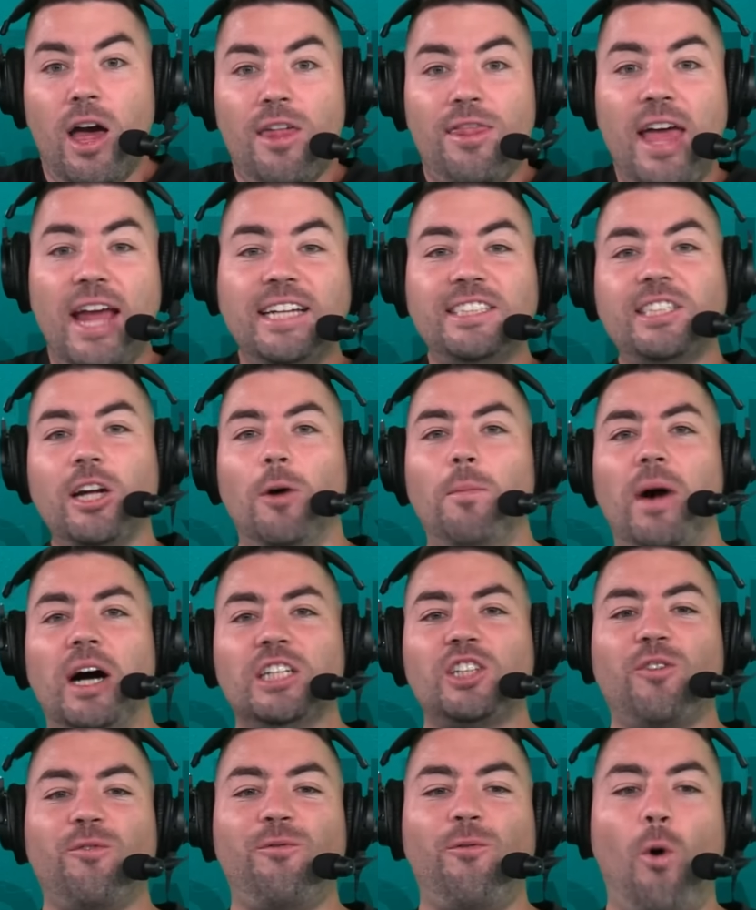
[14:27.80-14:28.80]
thanks so
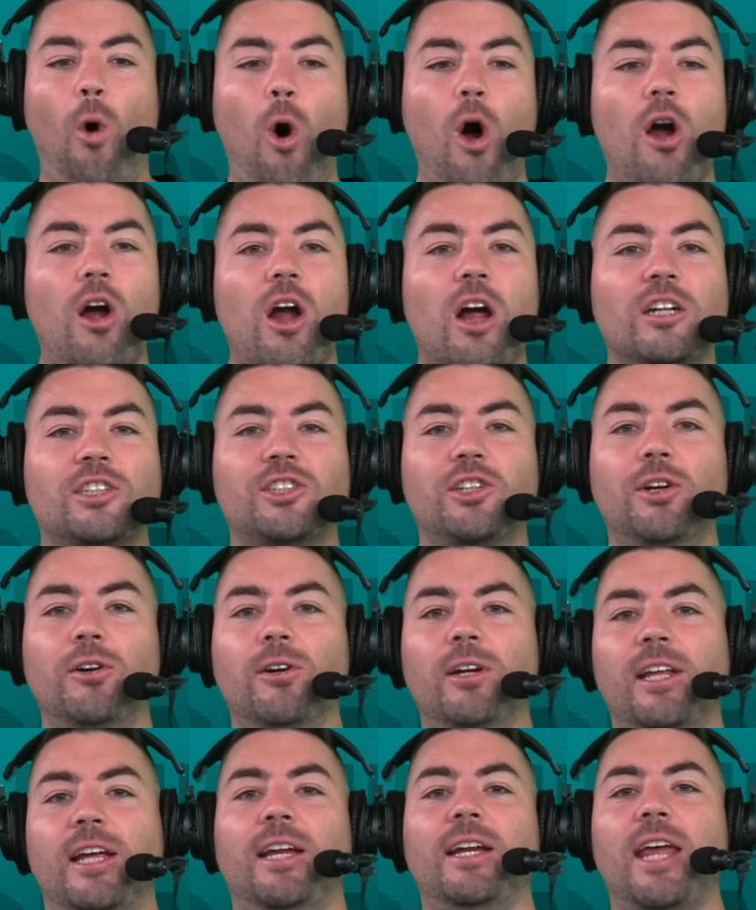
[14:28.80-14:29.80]
much for
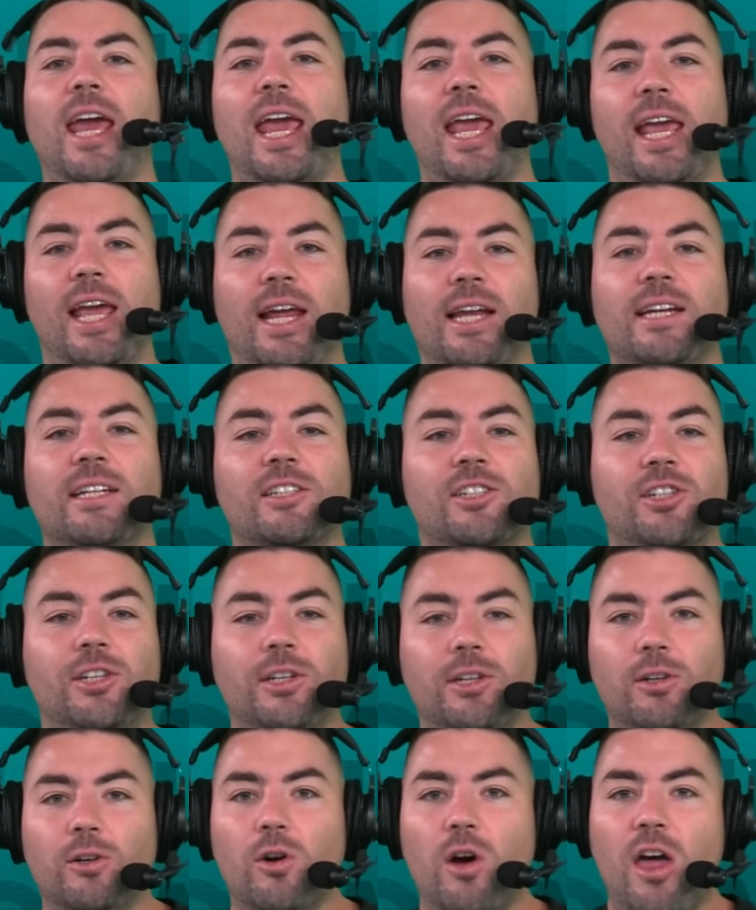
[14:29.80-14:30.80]
tuning in
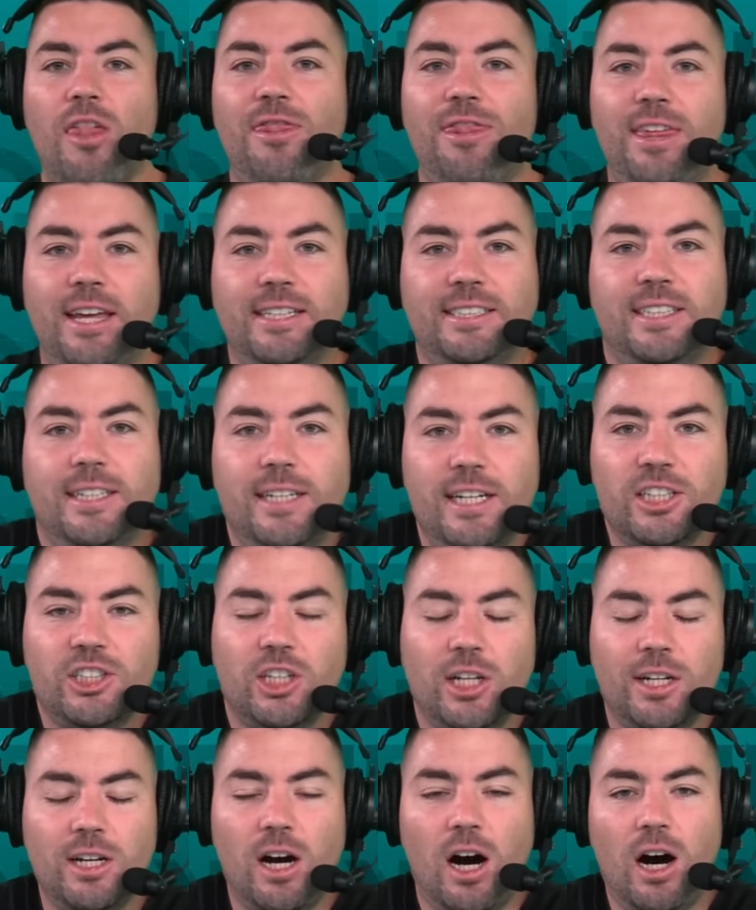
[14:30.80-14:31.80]
to this
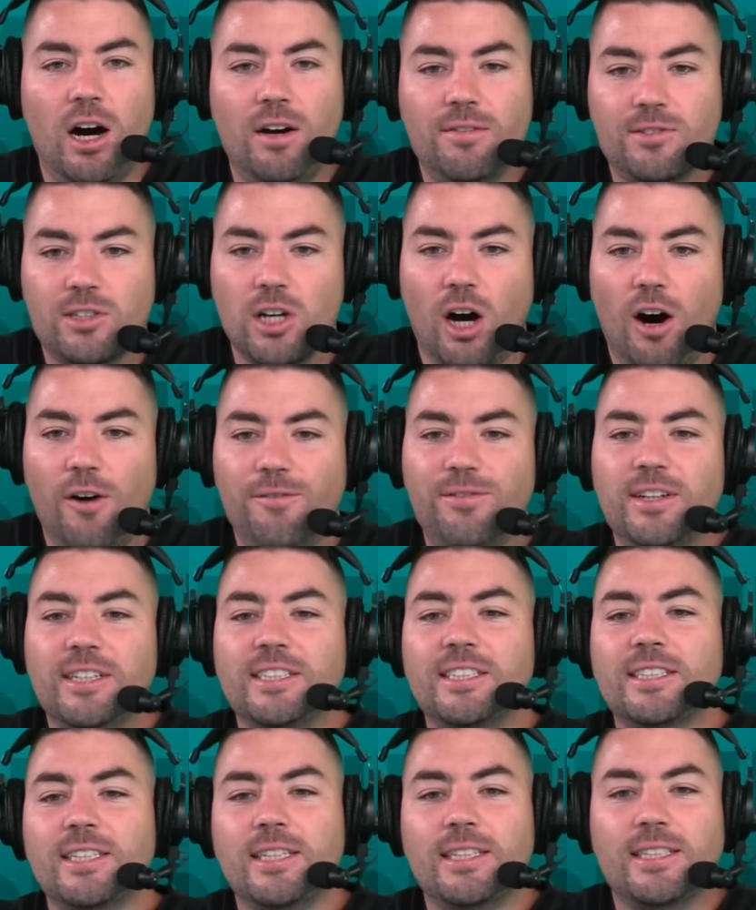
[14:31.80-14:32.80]
edition of
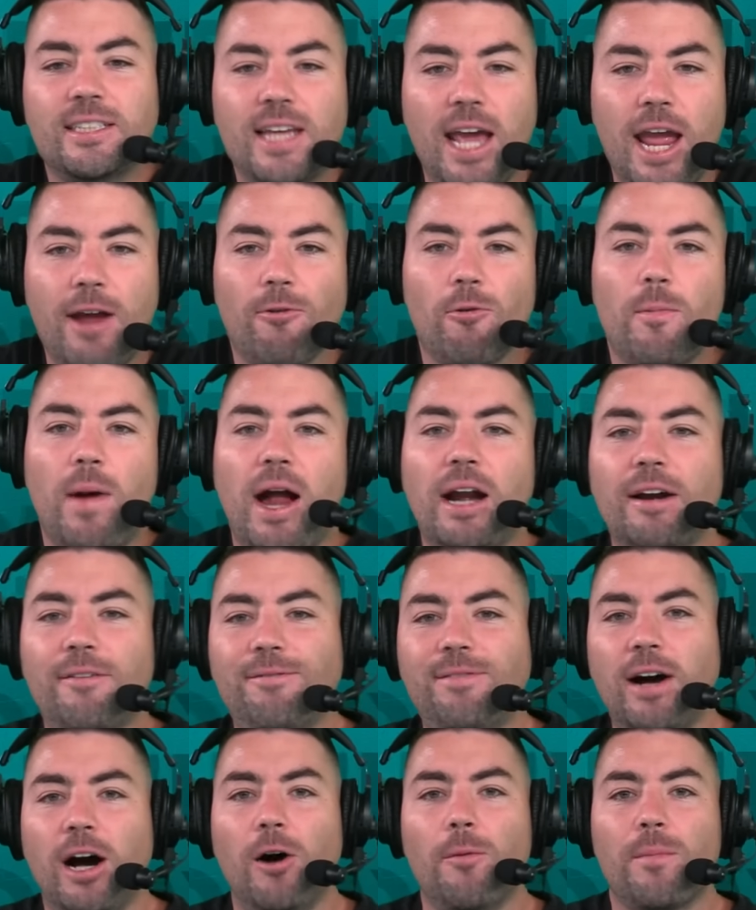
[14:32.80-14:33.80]
Dolphins Today. Reminder,
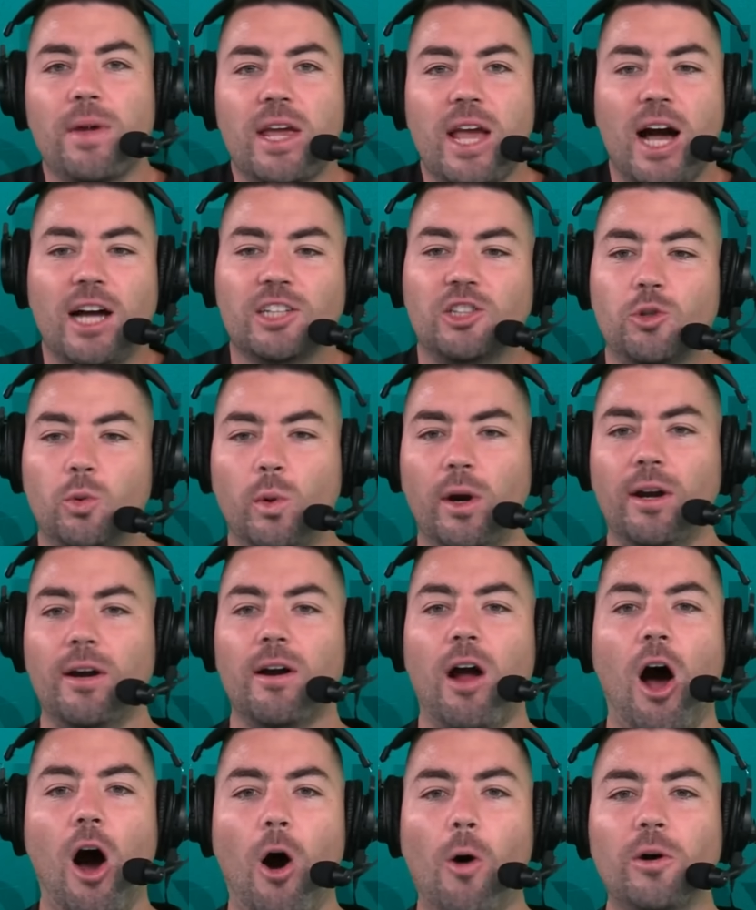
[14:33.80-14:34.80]
follow me on Twitter.
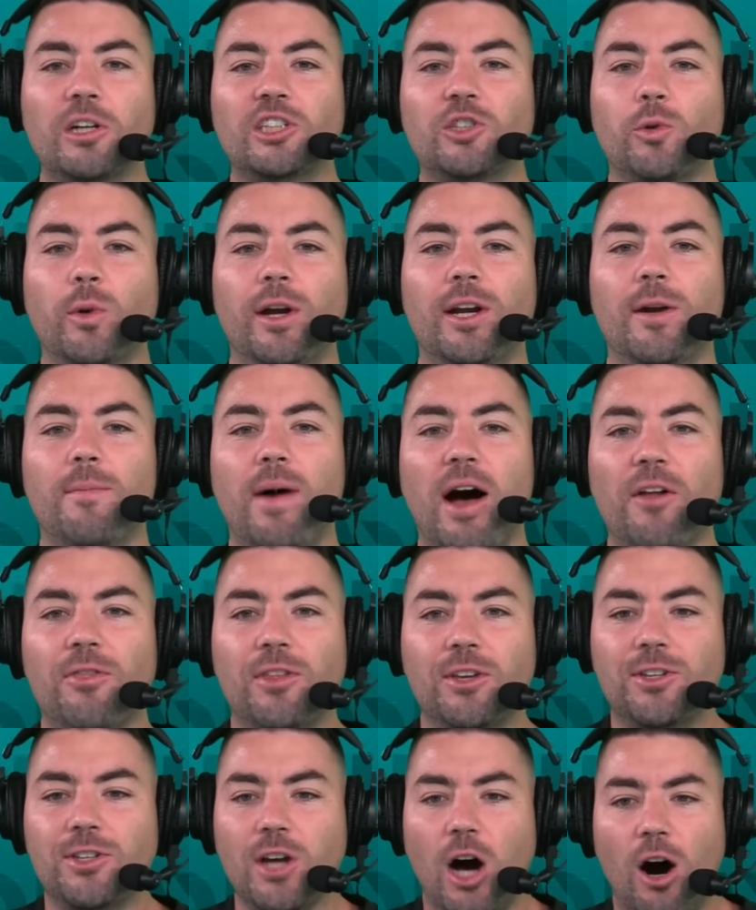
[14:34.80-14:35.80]
Always tweeting about the
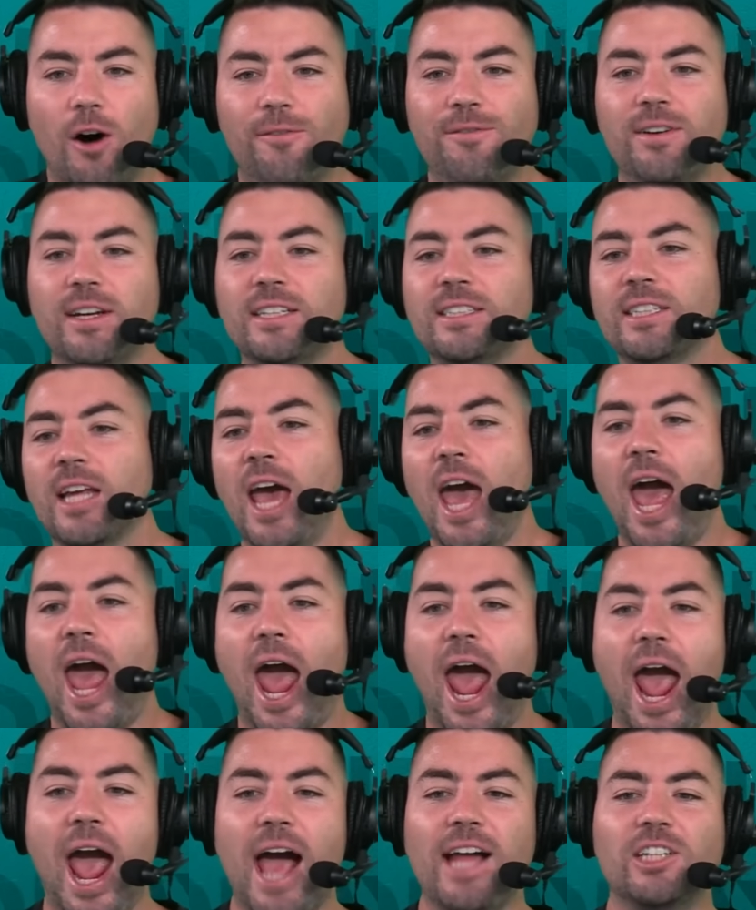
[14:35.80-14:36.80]
Dolphins
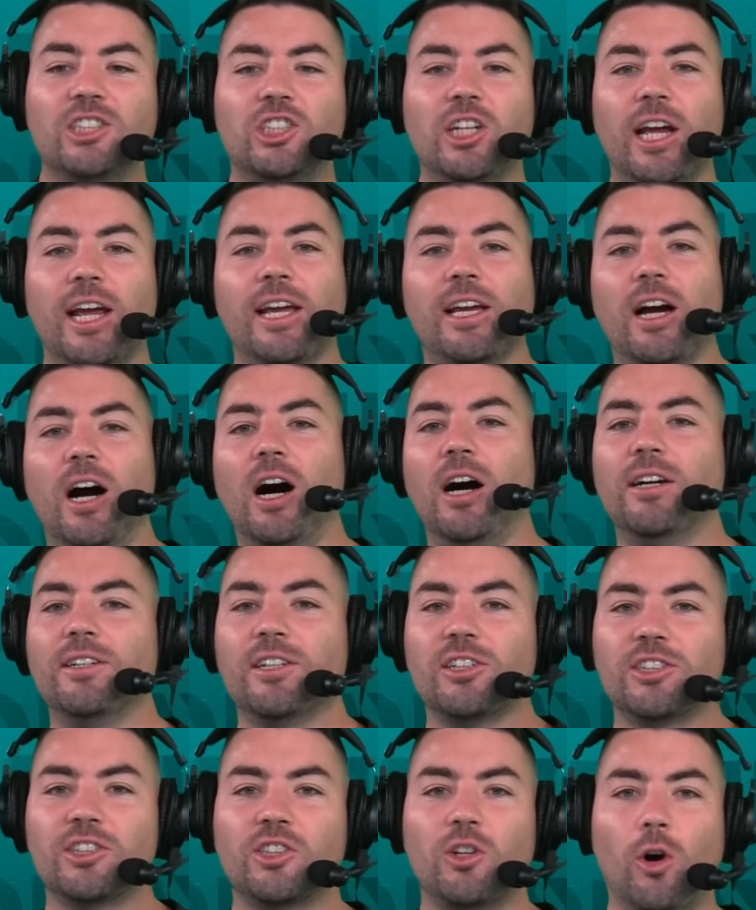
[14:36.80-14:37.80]
at
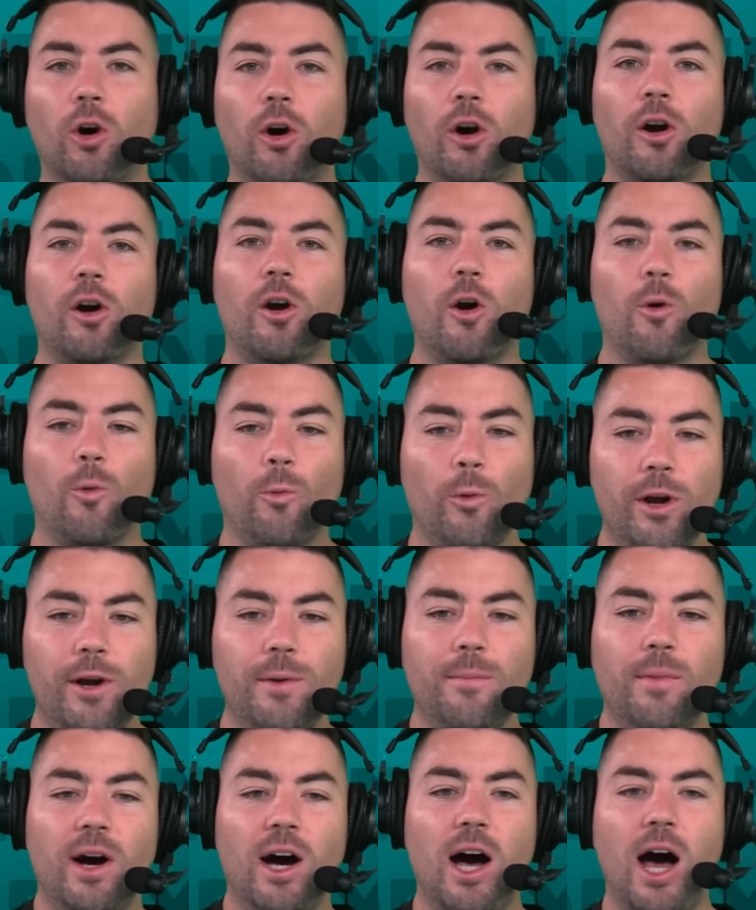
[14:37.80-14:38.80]

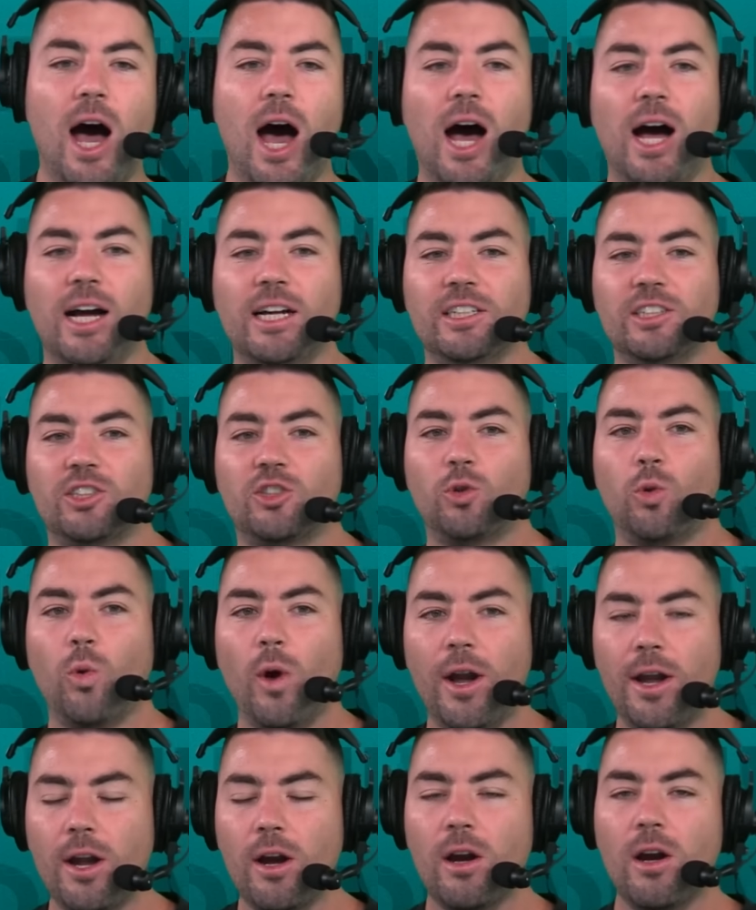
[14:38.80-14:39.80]
@Jake_Rietma on
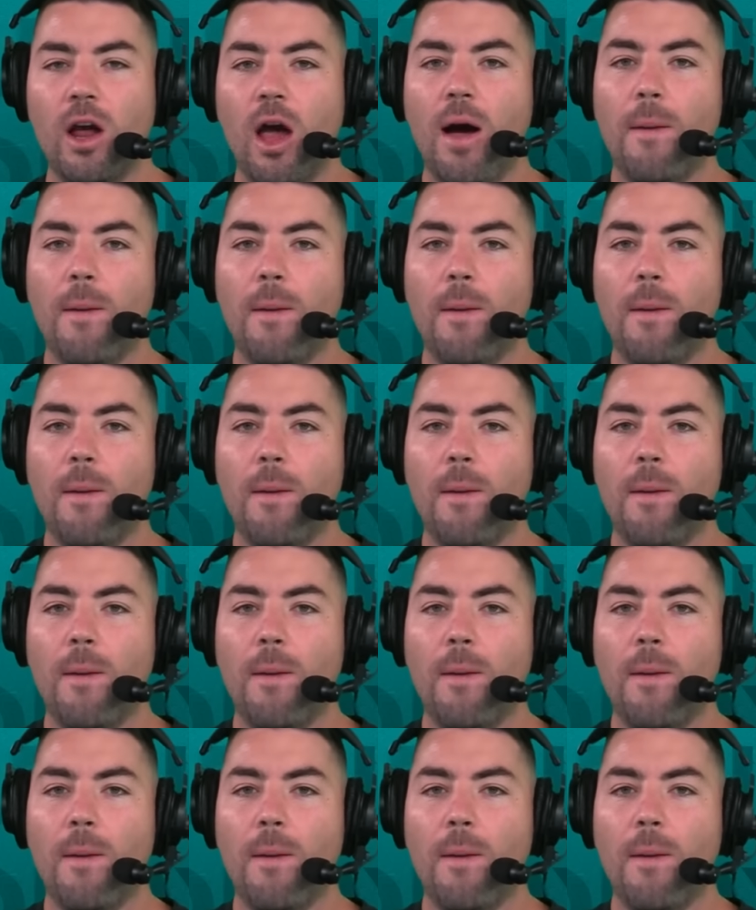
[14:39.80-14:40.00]
Twitter.